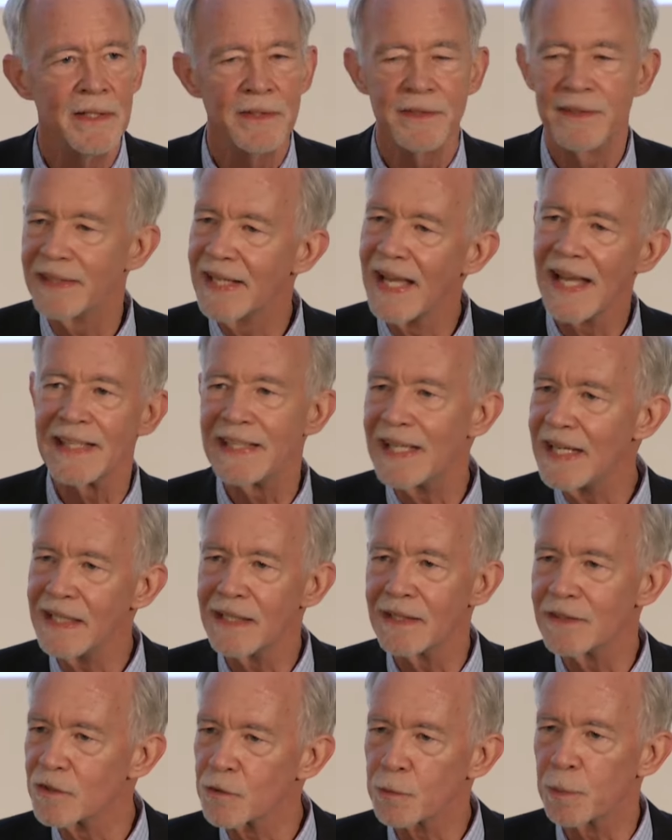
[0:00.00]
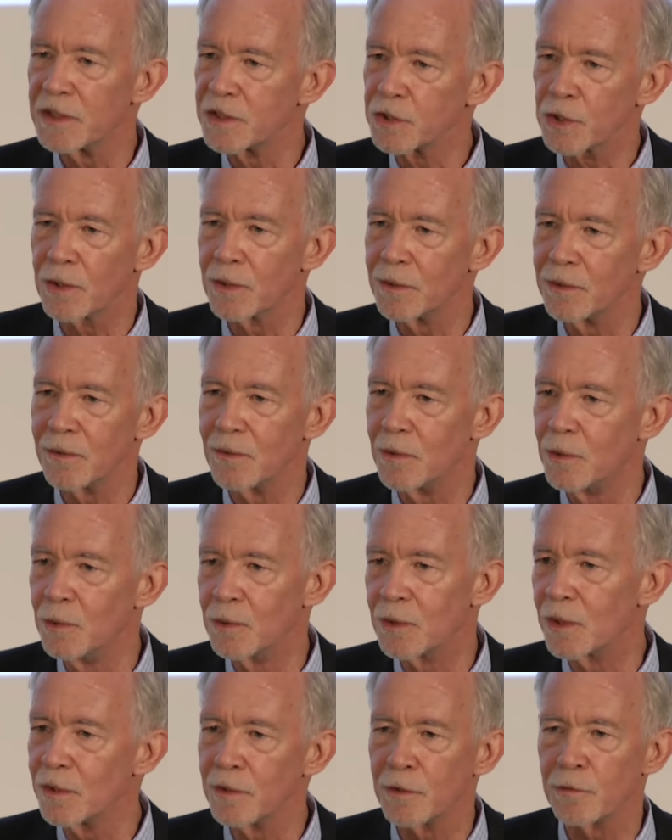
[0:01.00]
the Ghanaians, which couldn't, who
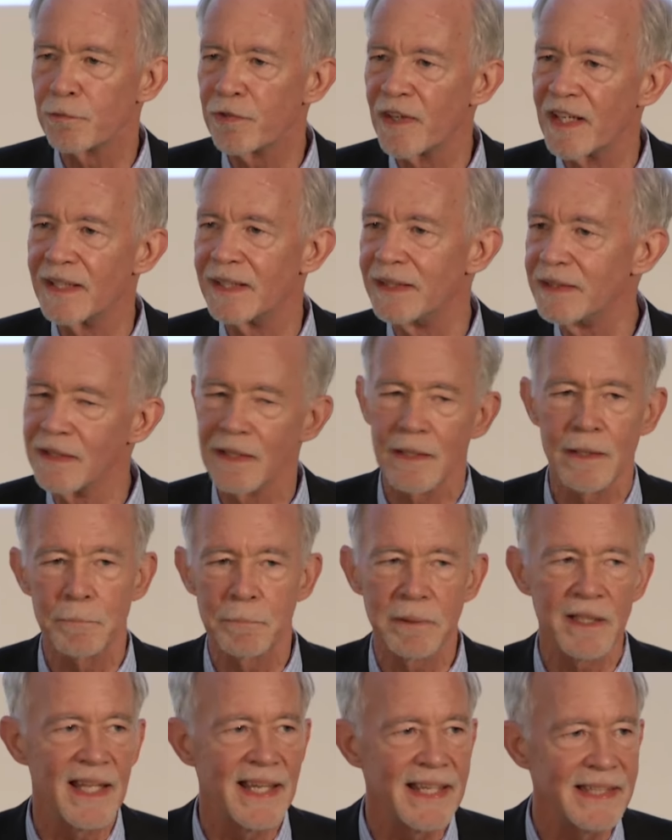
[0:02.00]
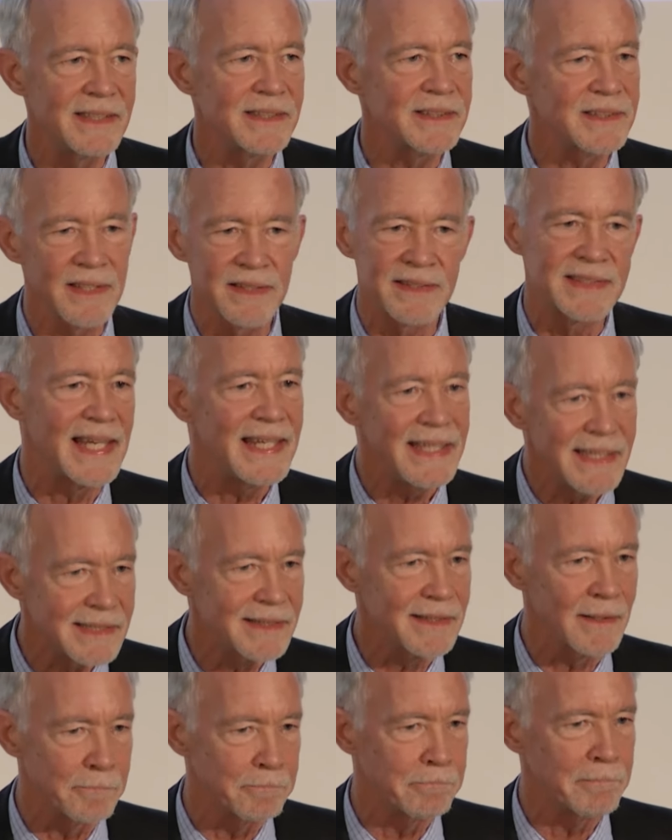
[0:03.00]
couldn't find a plane to
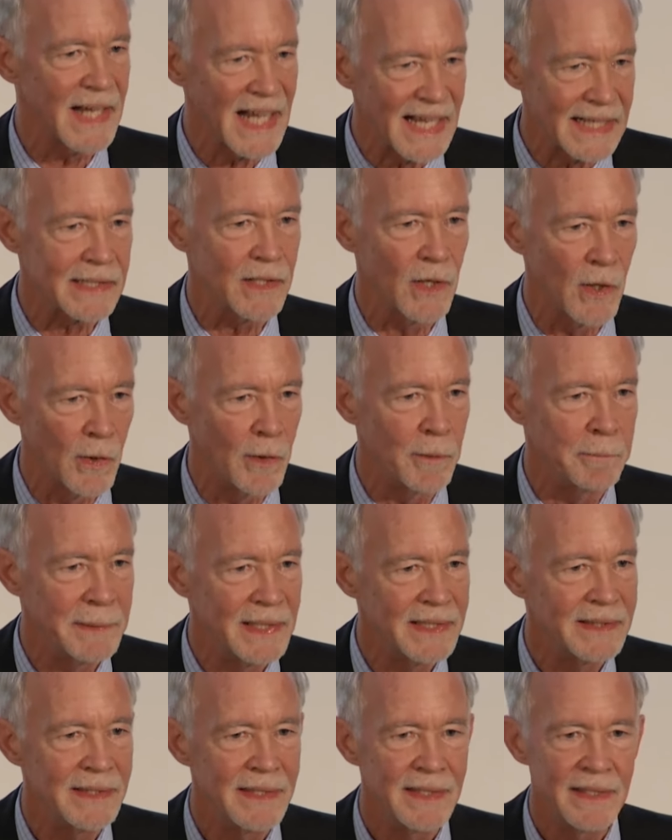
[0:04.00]
take them back home,